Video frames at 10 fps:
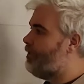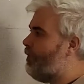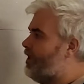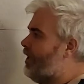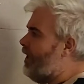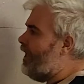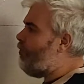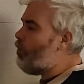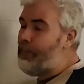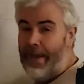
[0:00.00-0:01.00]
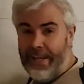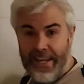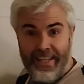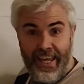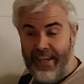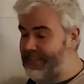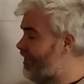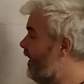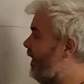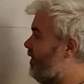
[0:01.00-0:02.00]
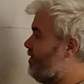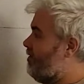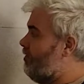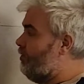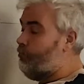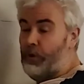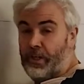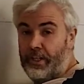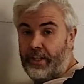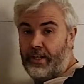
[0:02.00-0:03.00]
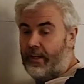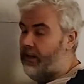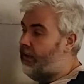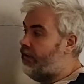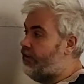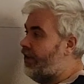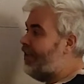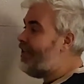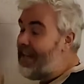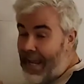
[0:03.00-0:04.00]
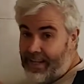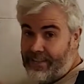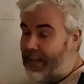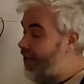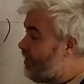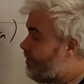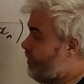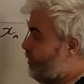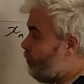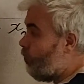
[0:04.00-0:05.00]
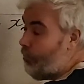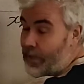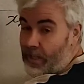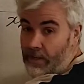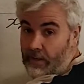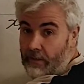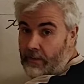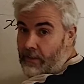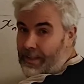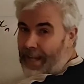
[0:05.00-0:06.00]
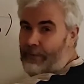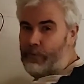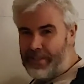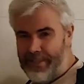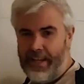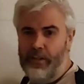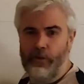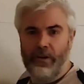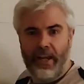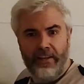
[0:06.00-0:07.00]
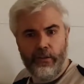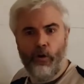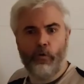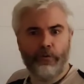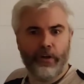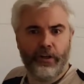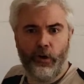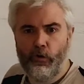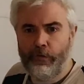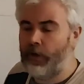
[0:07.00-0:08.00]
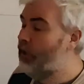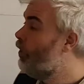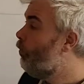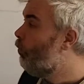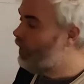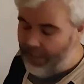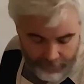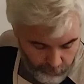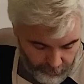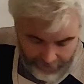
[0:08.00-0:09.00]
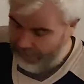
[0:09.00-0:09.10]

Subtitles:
That's if we make a guess at X, put it in here, the next guess will be here. And if we stay doing that over and over, we'll get the right